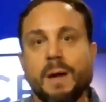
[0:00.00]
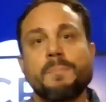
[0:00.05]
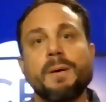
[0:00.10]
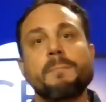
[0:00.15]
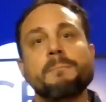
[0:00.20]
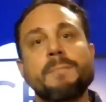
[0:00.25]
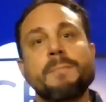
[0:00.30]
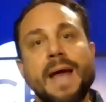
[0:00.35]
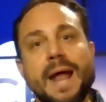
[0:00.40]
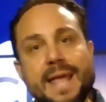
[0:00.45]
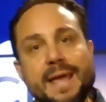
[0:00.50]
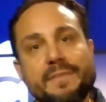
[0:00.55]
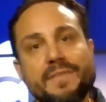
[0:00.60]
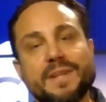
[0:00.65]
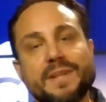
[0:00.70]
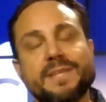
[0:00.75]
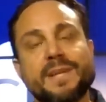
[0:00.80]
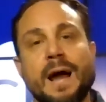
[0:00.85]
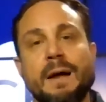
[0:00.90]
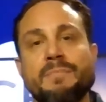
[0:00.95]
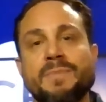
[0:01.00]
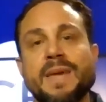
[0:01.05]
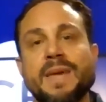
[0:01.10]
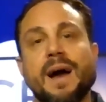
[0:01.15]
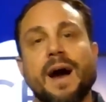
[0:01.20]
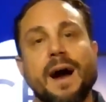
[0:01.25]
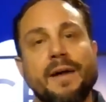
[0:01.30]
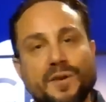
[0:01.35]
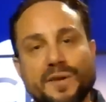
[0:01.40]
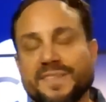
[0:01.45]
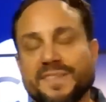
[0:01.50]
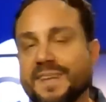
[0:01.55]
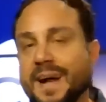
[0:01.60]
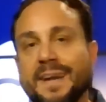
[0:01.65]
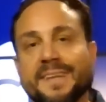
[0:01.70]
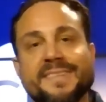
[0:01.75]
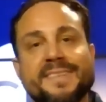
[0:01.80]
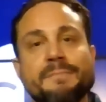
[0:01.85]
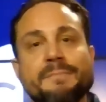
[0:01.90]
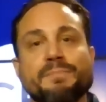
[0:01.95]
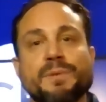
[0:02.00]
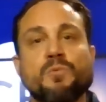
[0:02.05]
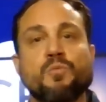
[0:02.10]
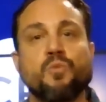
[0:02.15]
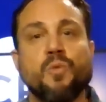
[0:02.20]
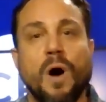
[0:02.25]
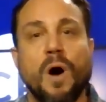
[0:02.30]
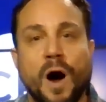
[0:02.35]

but many of the time, the other side is simply